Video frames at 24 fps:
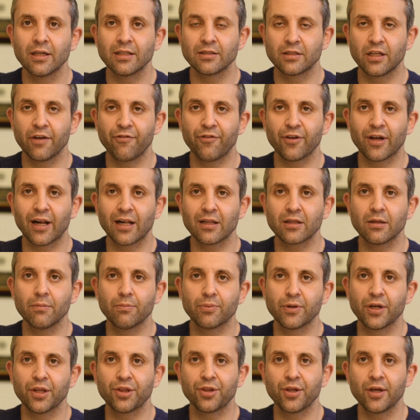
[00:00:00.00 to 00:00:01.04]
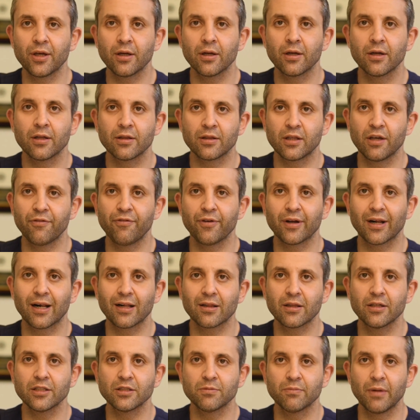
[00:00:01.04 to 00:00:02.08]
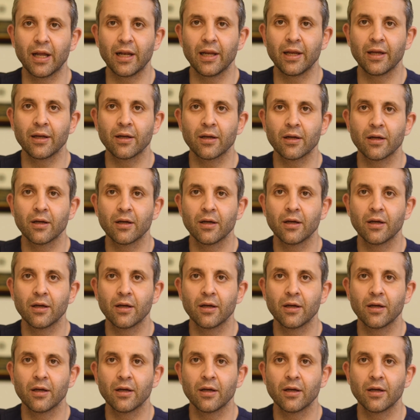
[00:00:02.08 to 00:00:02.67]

difficulty breathing, difficulty smelling,